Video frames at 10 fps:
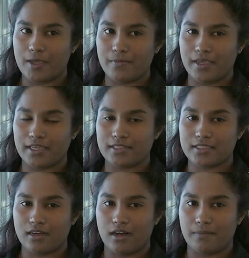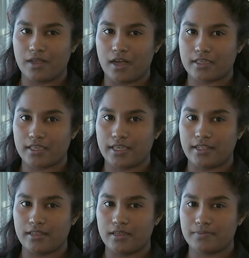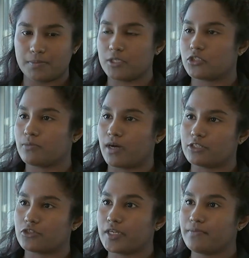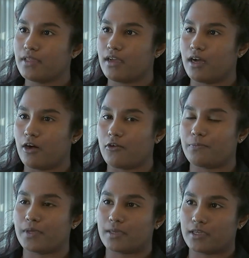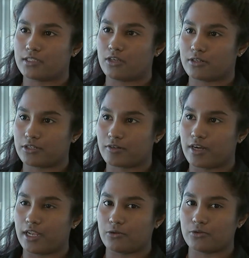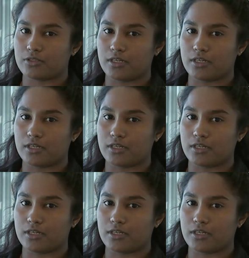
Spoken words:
It means I can pursue my dream of becoming a doctor, and also